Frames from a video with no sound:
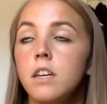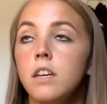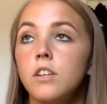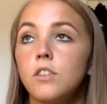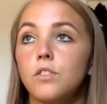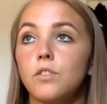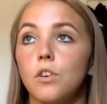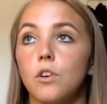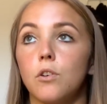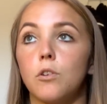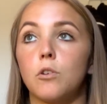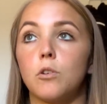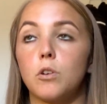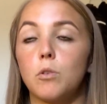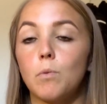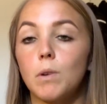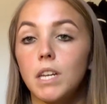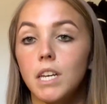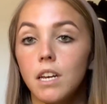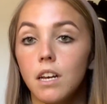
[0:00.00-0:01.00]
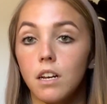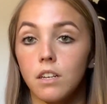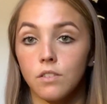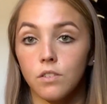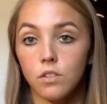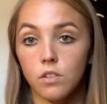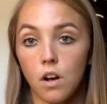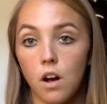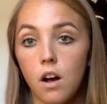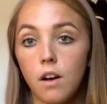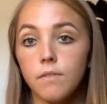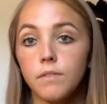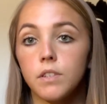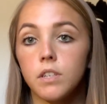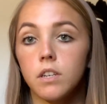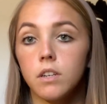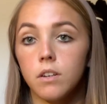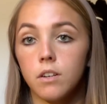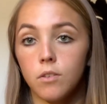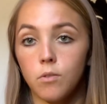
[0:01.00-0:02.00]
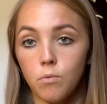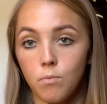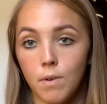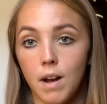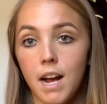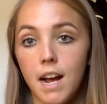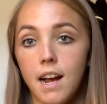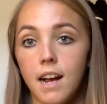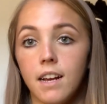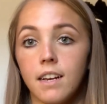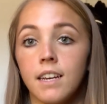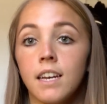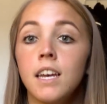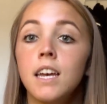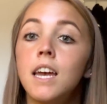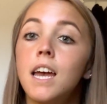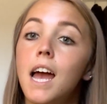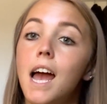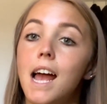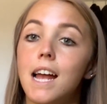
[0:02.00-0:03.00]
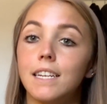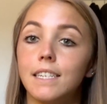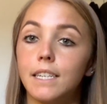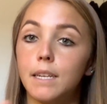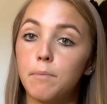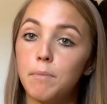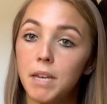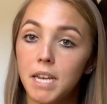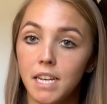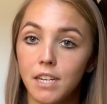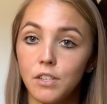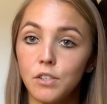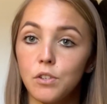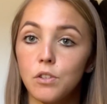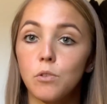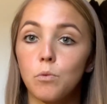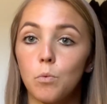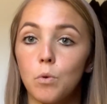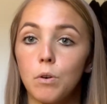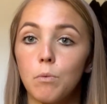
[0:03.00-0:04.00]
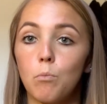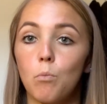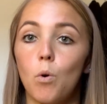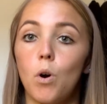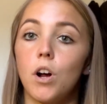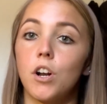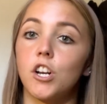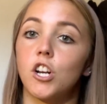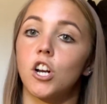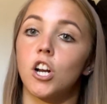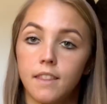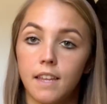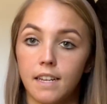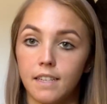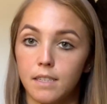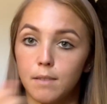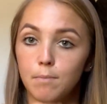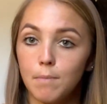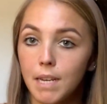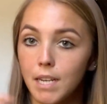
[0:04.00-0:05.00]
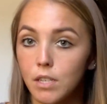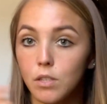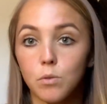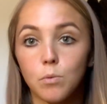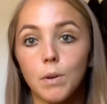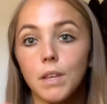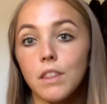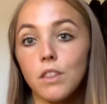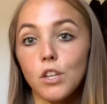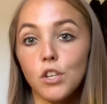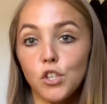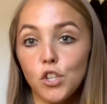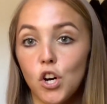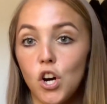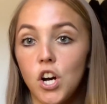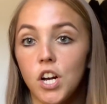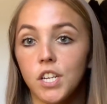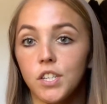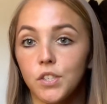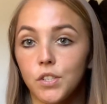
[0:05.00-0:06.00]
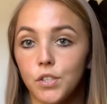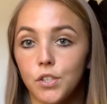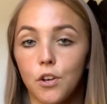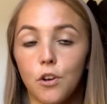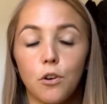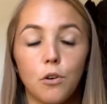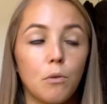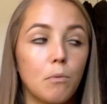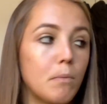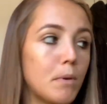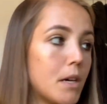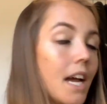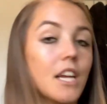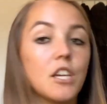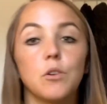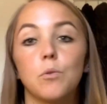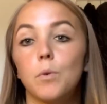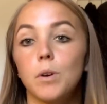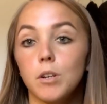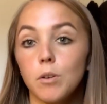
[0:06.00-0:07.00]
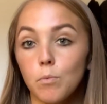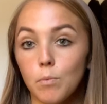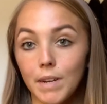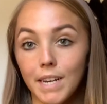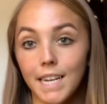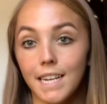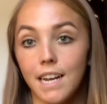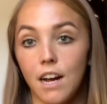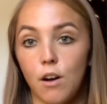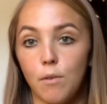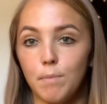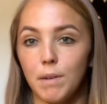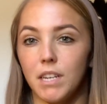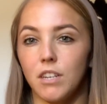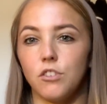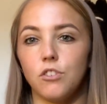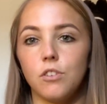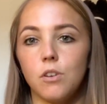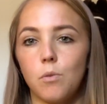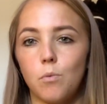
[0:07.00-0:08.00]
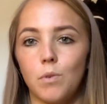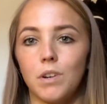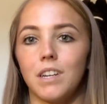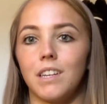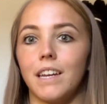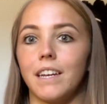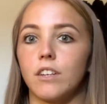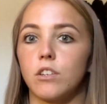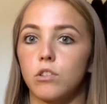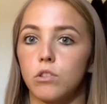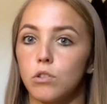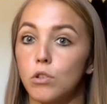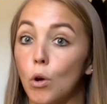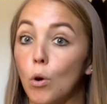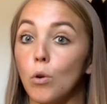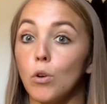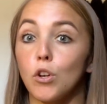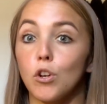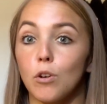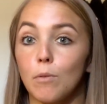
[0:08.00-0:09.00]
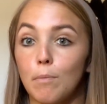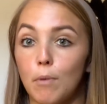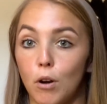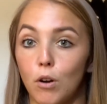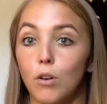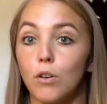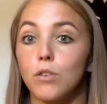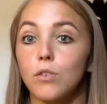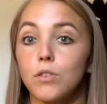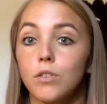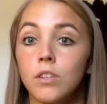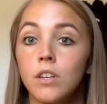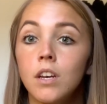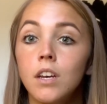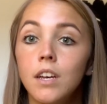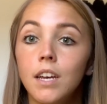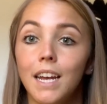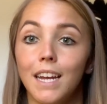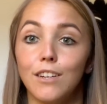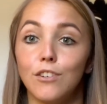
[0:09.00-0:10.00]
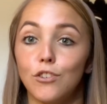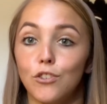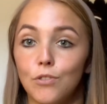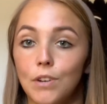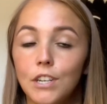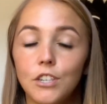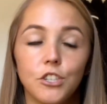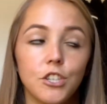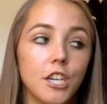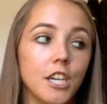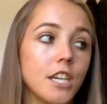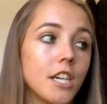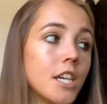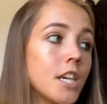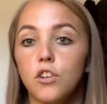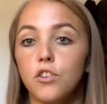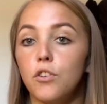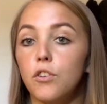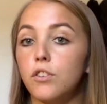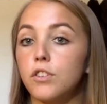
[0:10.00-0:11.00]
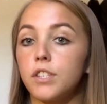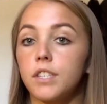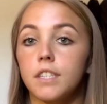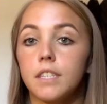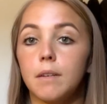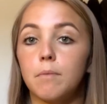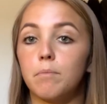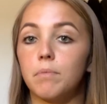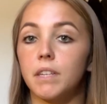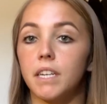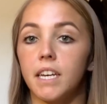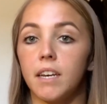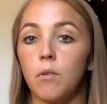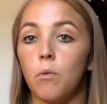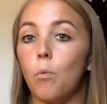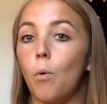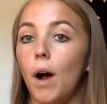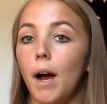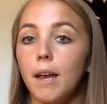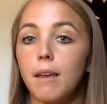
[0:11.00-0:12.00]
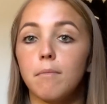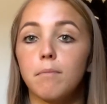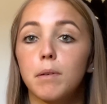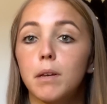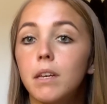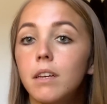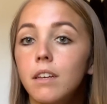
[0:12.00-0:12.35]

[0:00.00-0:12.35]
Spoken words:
So you want to get a soft rag and dip it into the warm water that's mixed with the Dawn soap, and you want to wring it out because you don't want to like soak your purse and drench it. You simply wipe